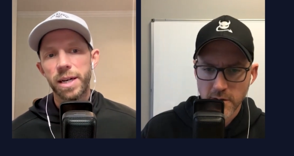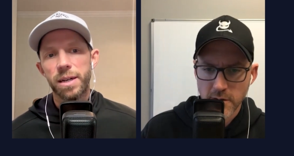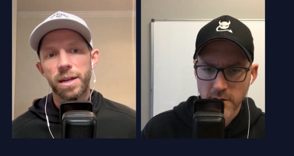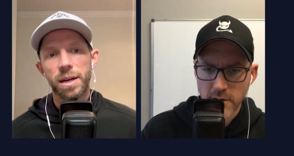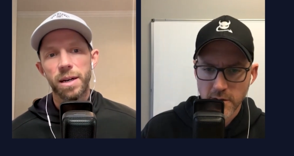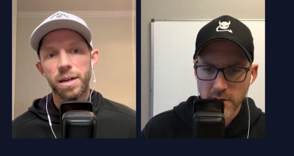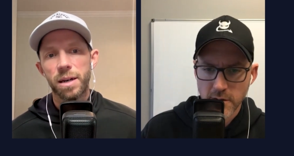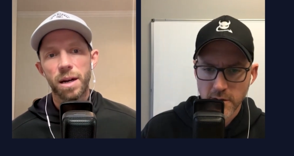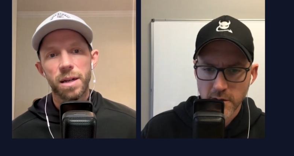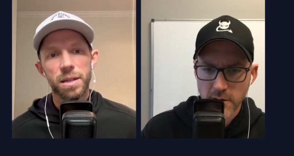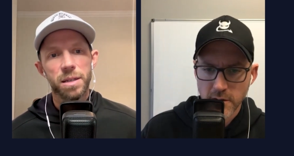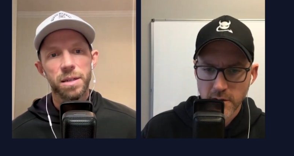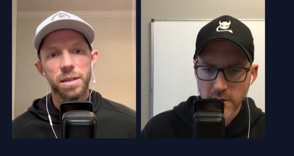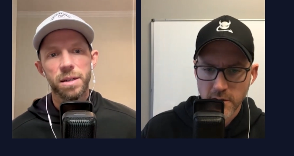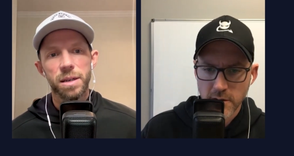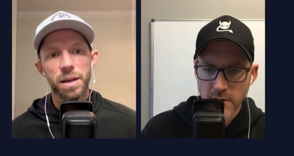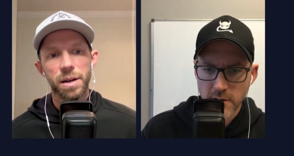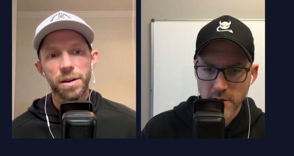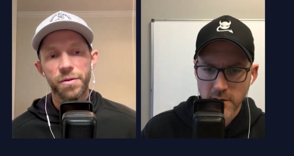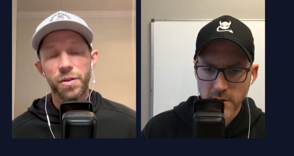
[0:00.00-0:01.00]
Speaker 1: diagnostic.
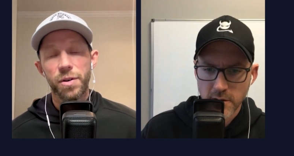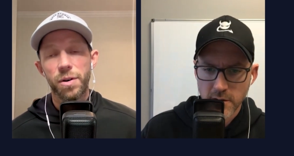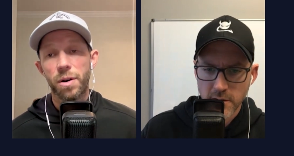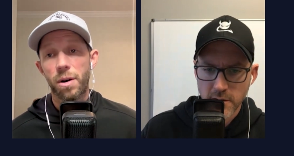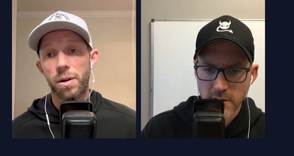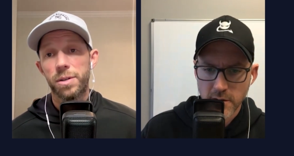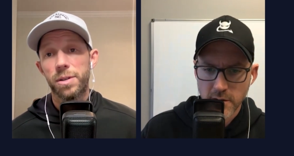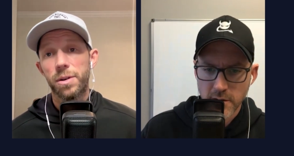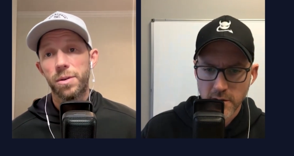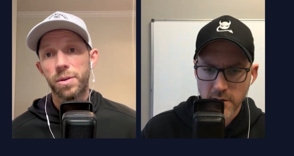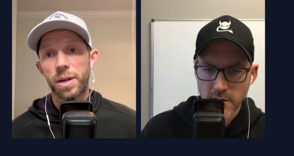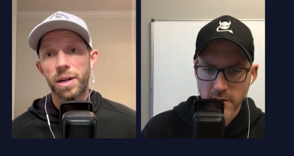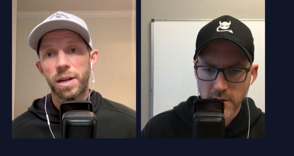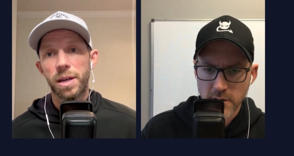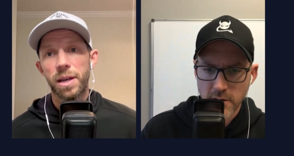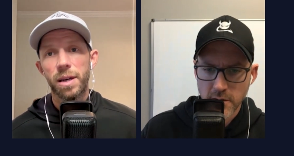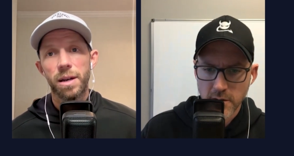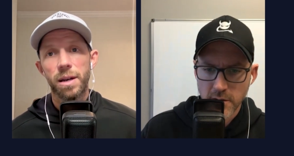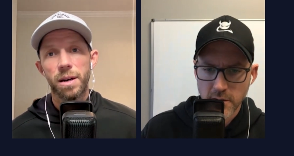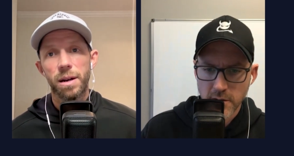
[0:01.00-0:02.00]
And if you're also going to
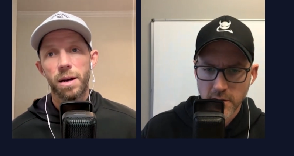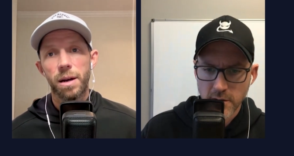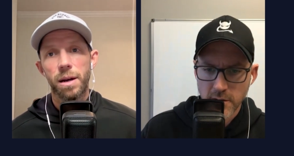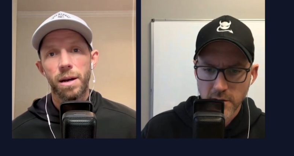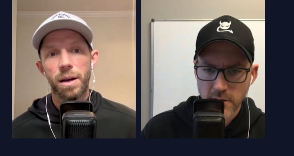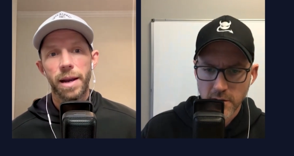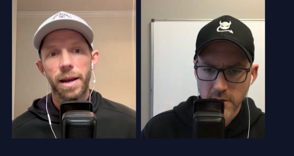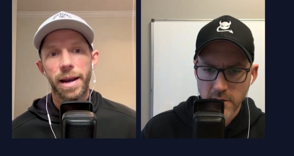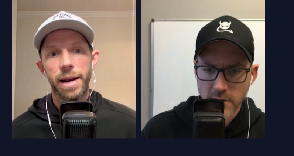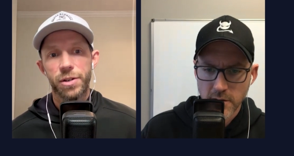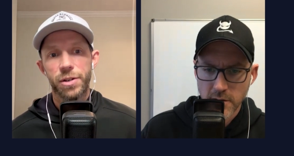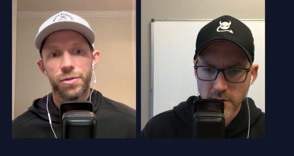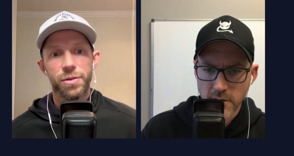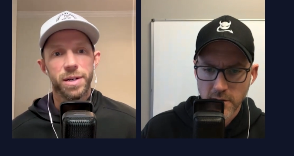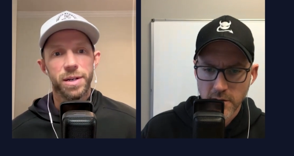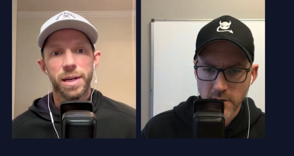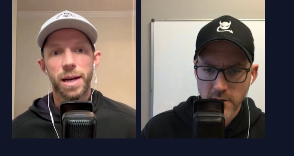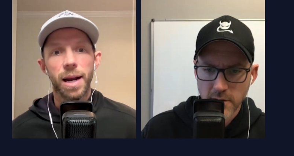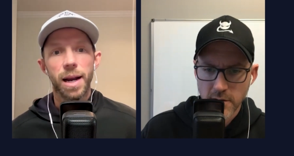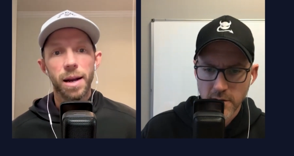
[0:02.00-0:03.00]
get extra
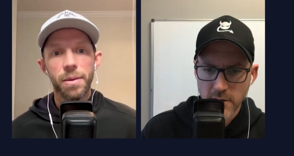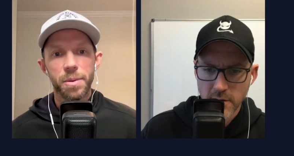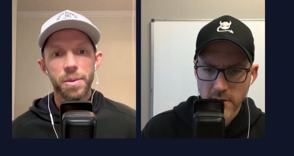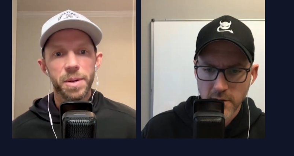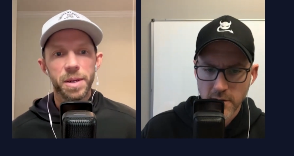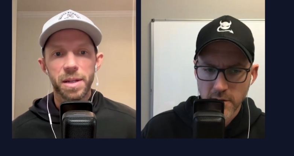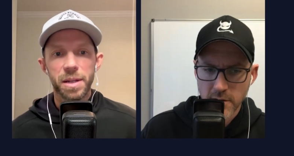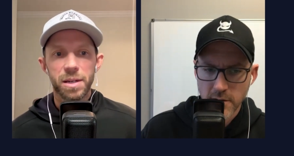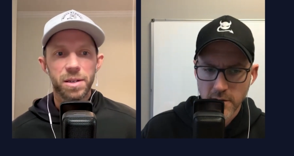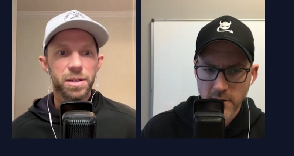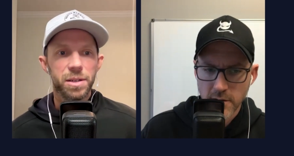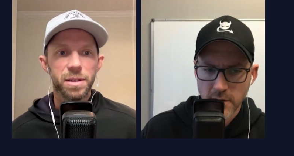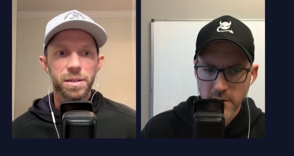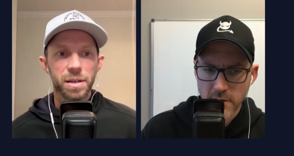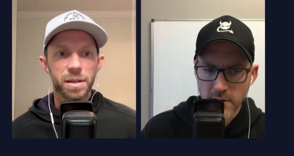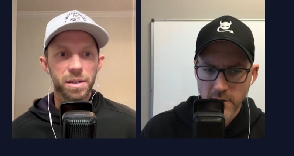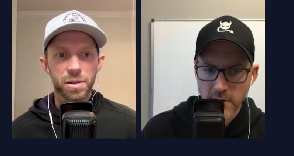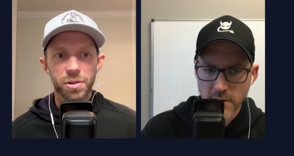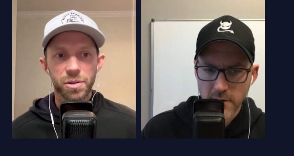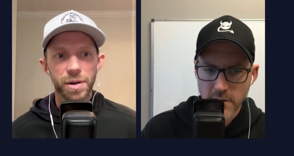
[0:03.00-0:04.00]
time, I mean, that's just
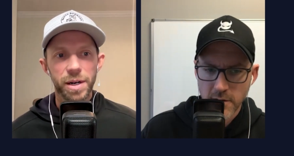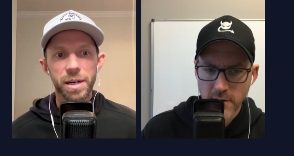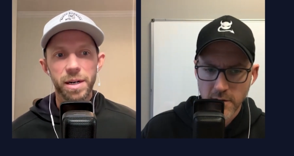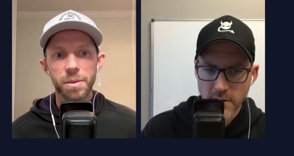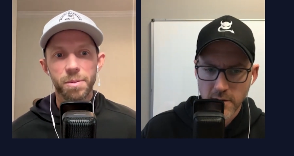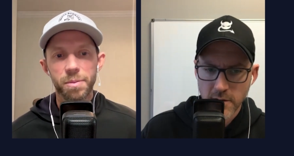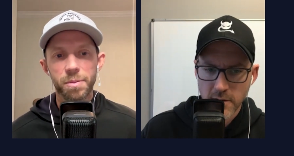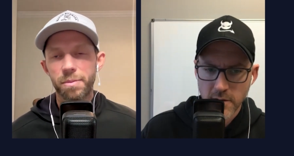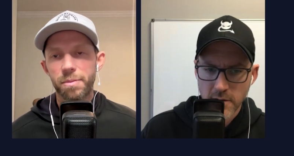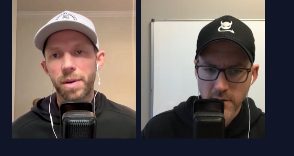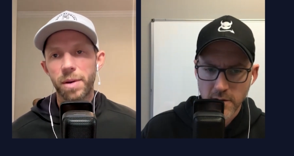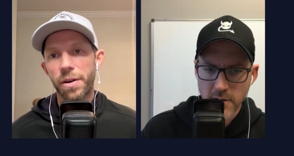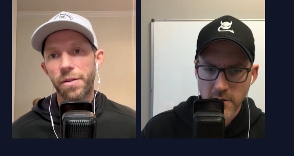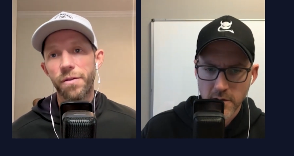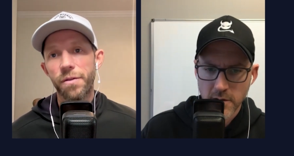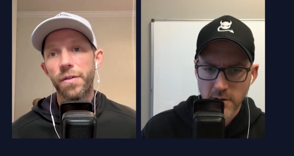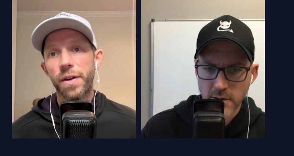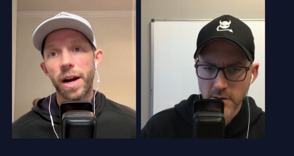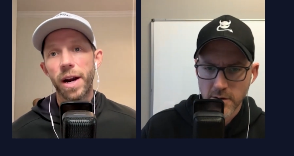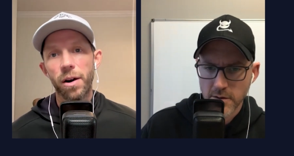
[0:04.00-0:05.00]
like straight up
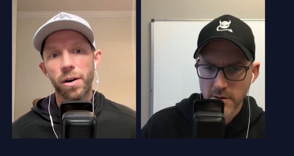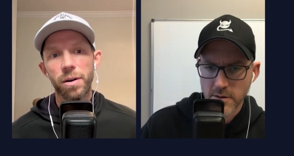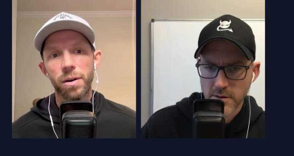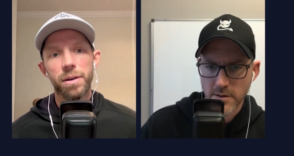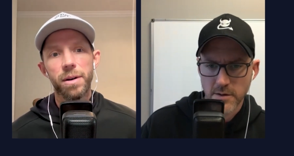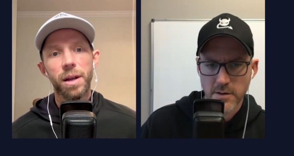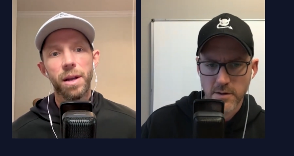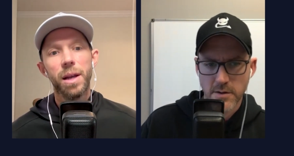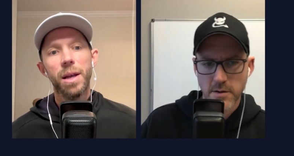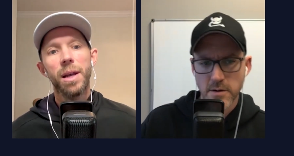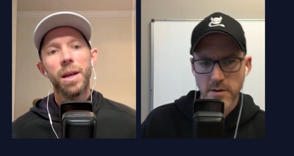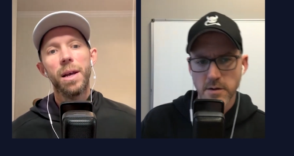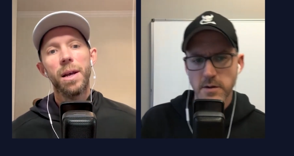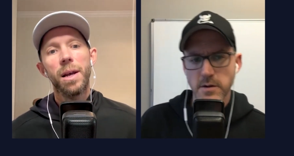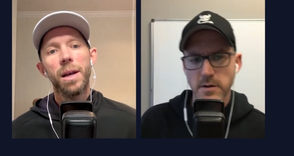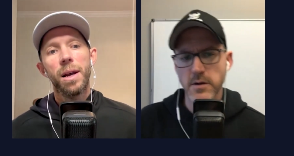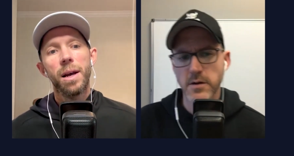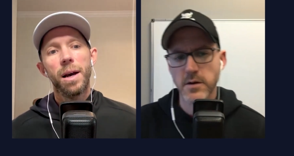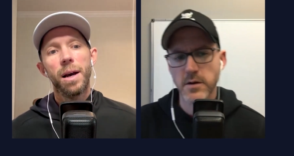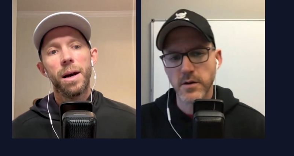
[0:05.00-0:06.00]
unfair.
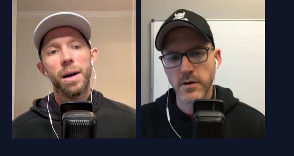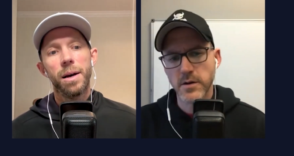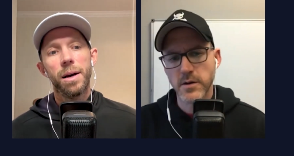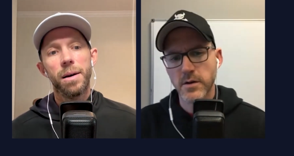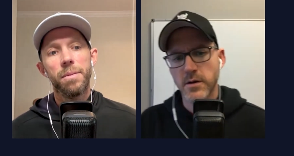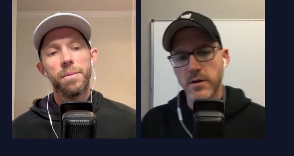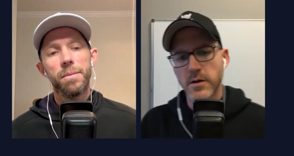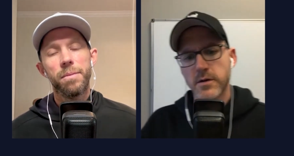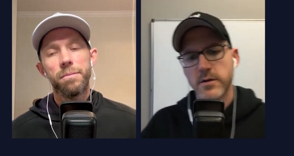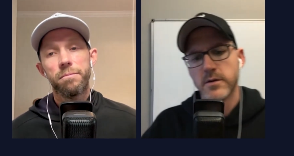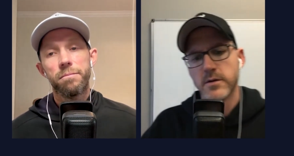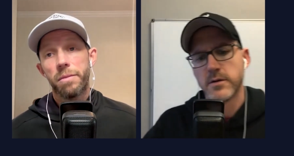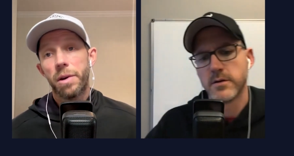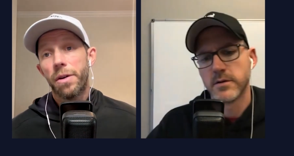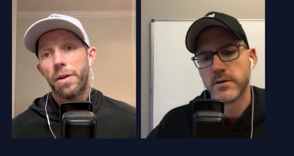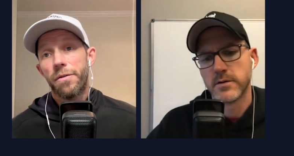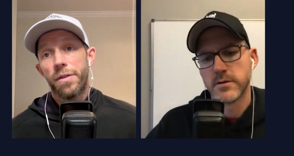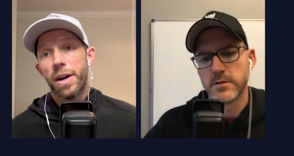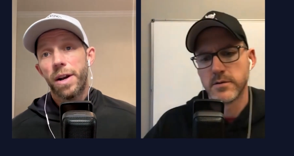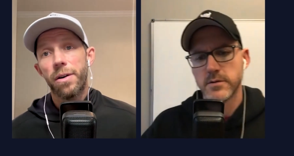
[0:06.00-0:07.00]
Um,
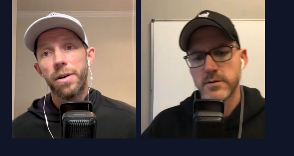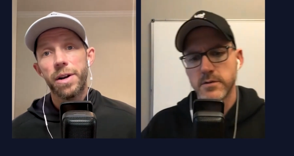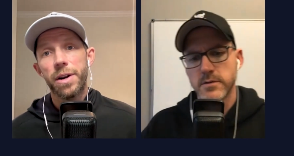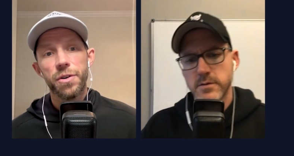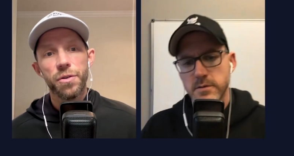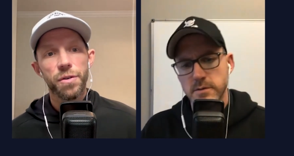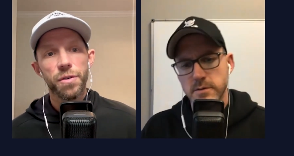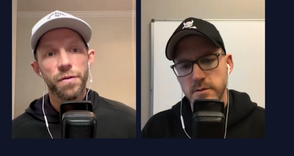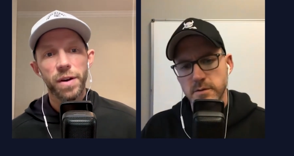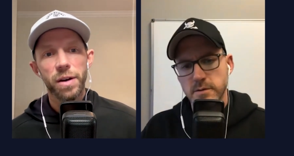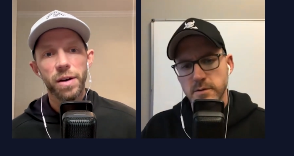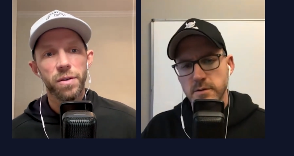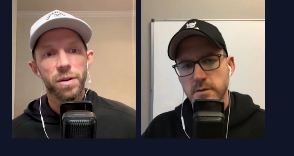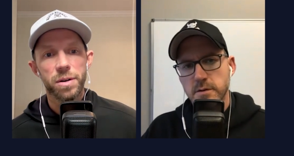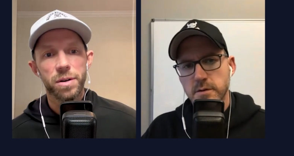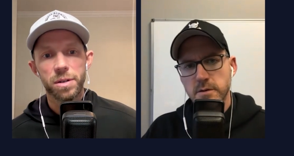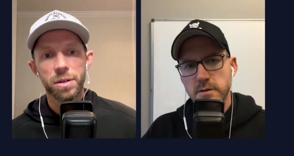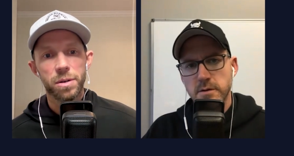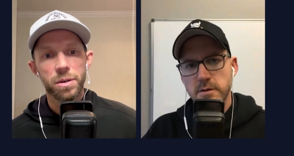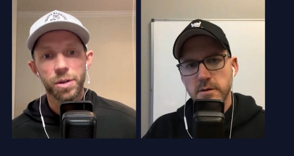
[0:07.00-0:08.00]
unfair in your favor.
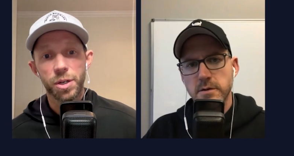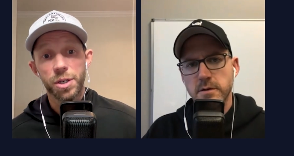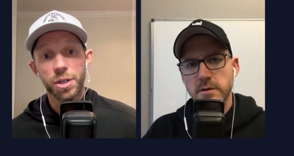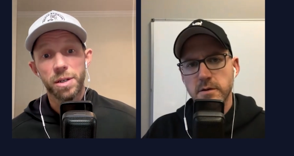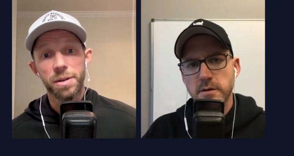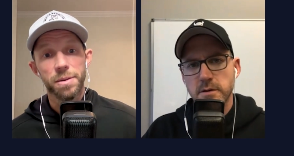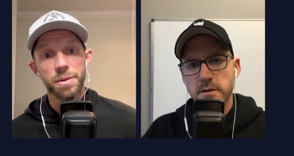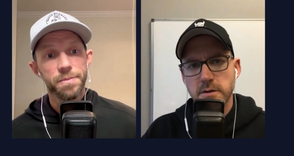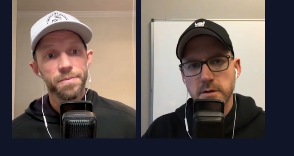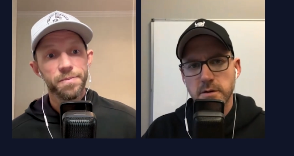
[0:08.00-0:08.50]
So good.